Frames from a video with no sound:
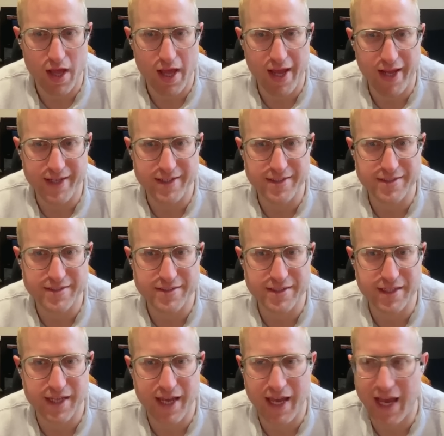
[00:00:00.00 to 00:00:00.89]
And
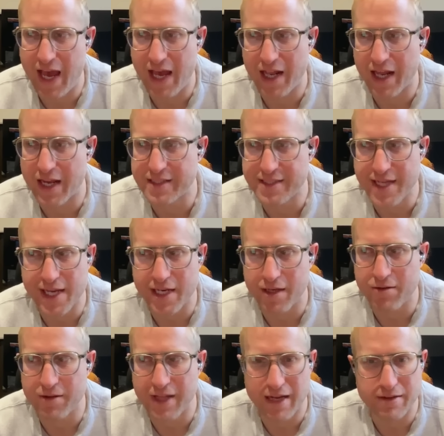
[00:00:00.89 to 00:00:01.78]
it had like a
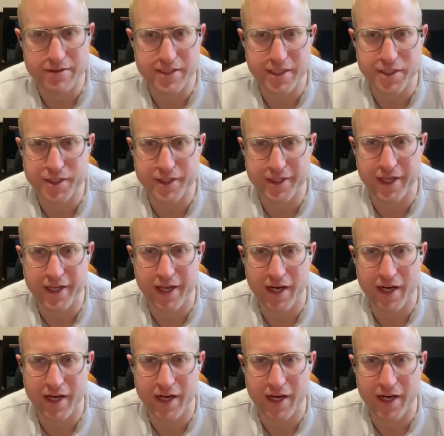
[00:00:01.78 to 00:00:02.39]
technical outage.